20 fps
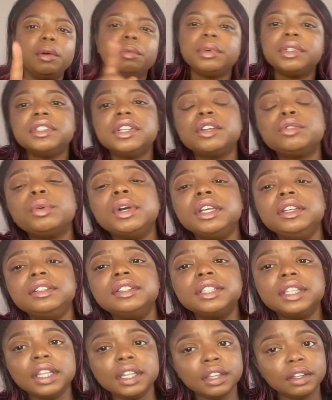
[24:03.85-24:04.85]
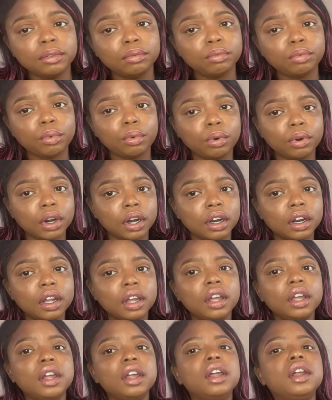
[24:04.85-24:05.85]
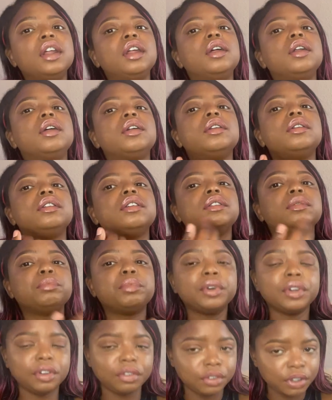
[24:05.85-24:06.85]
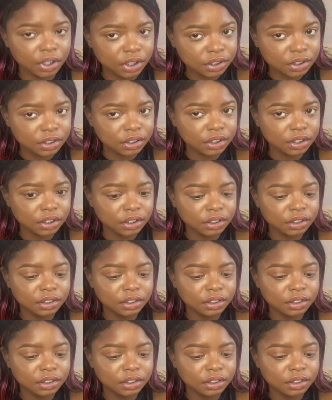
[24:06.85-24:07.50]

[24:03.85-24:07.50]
because that's what he sent them for previously.